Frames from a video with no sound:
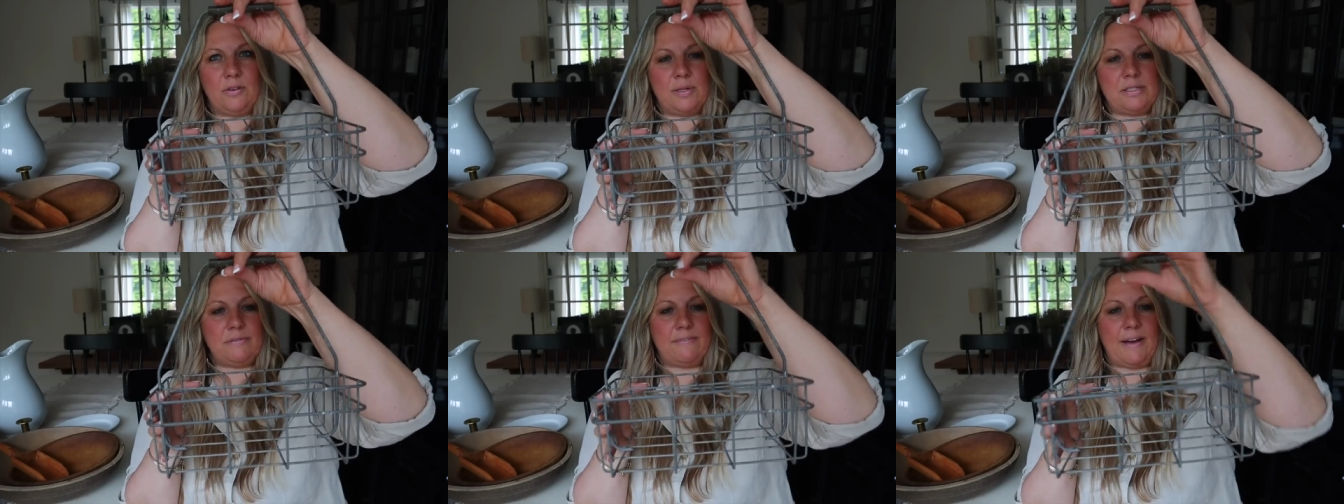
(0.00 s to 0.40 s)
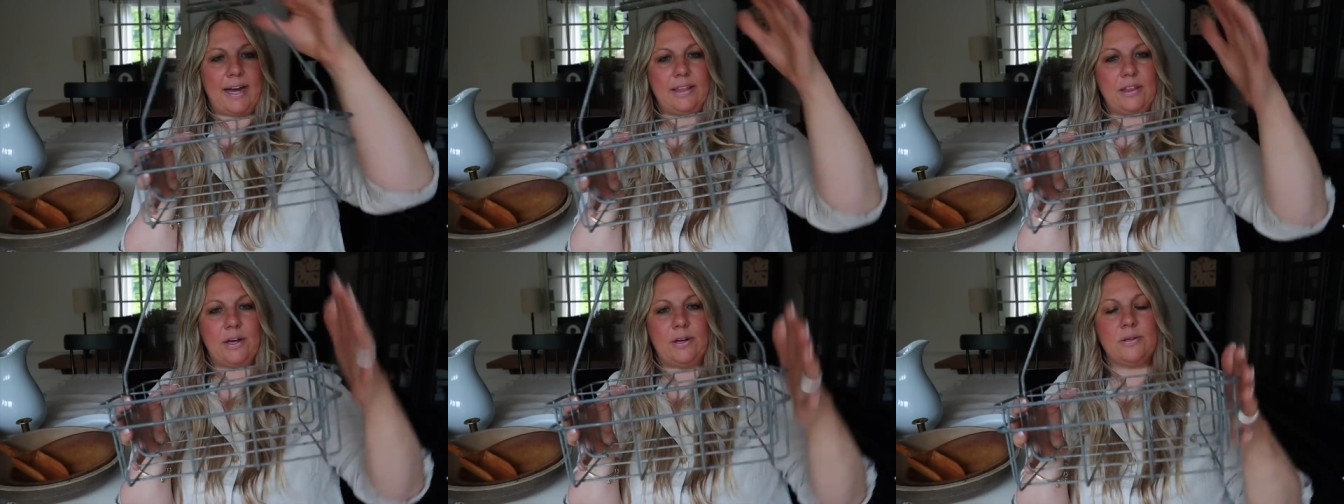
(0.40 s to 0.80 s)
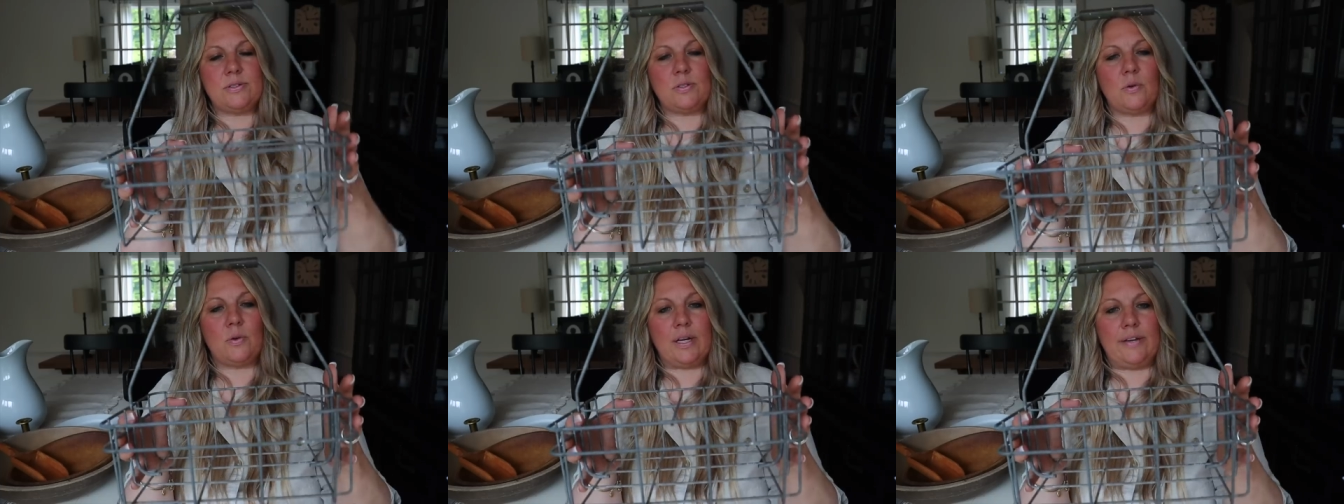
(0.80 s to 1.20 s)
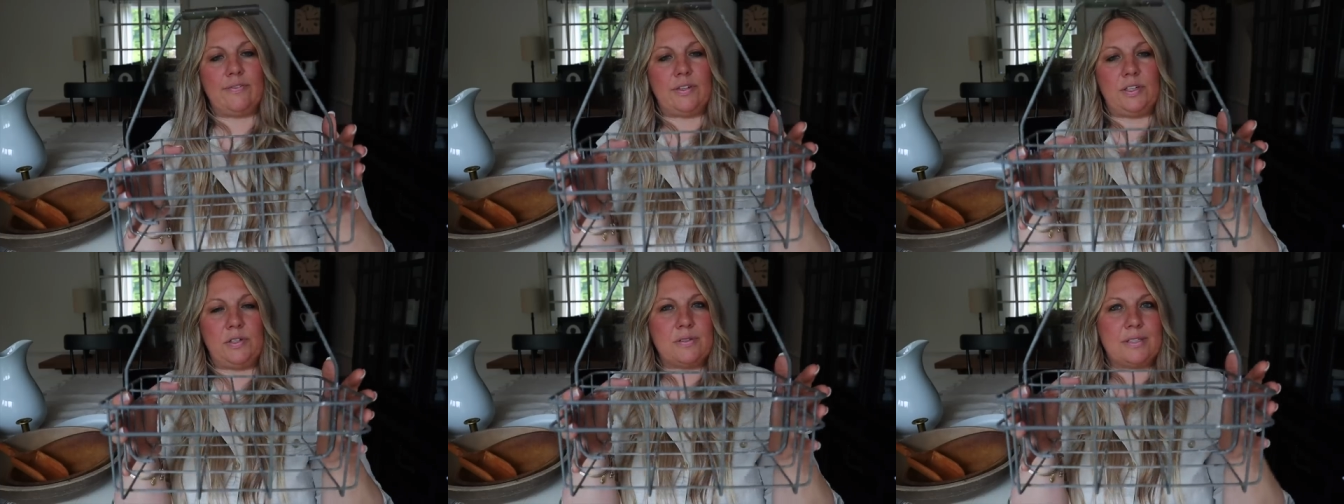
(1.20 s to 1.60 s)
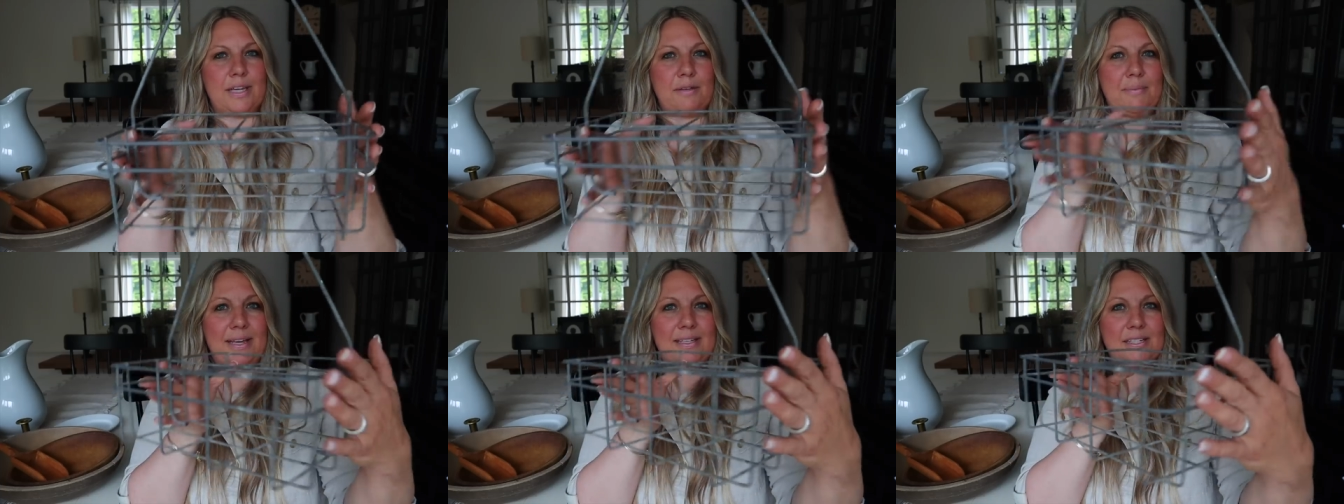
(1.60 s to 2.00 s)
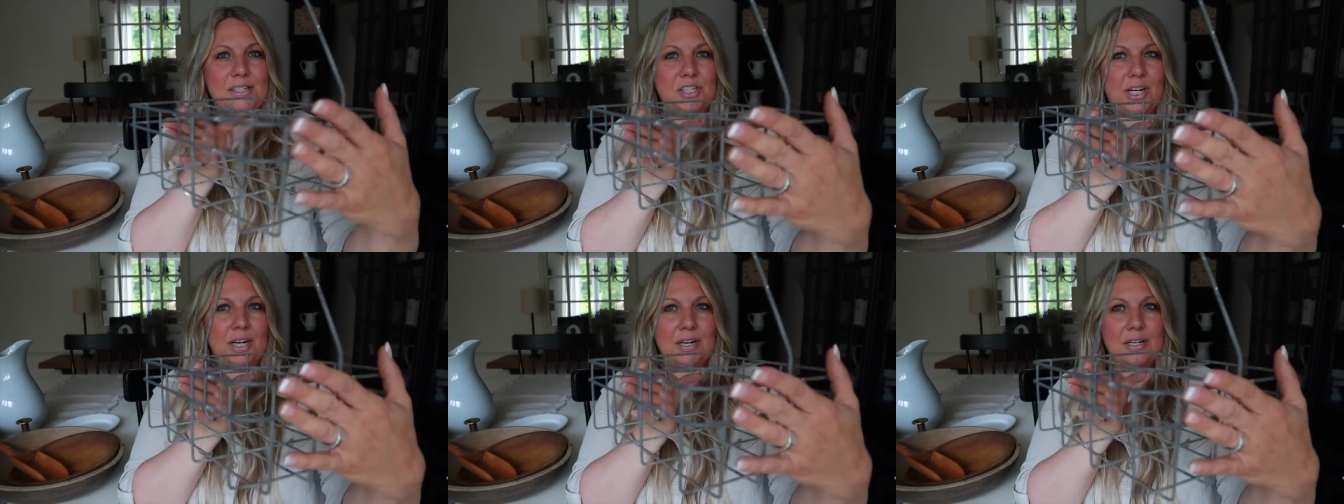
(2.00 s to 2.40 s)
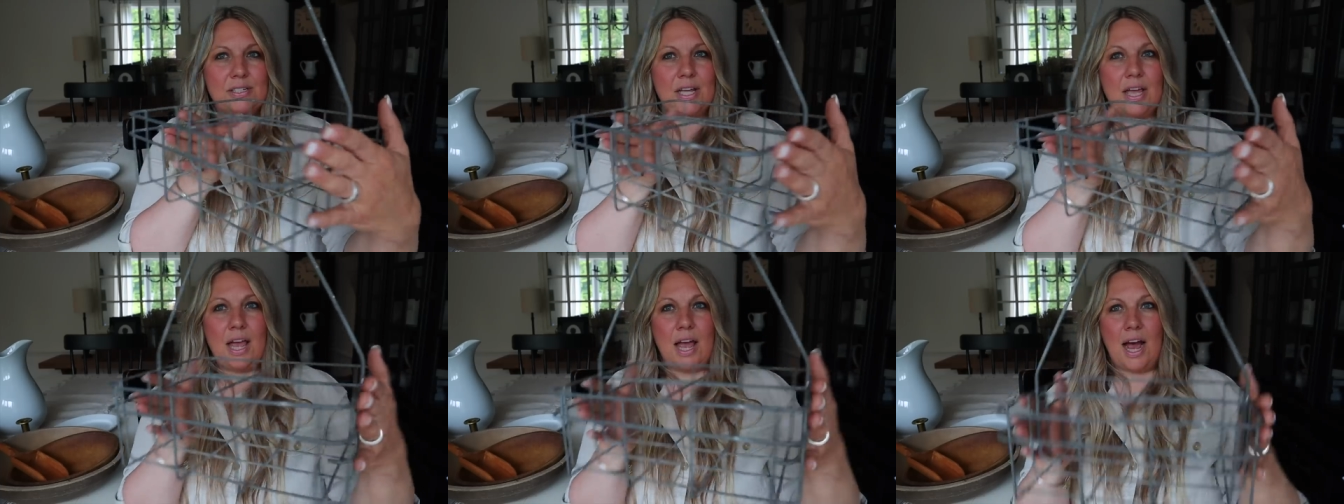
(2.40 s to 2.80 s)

always find those or even use like mason jars.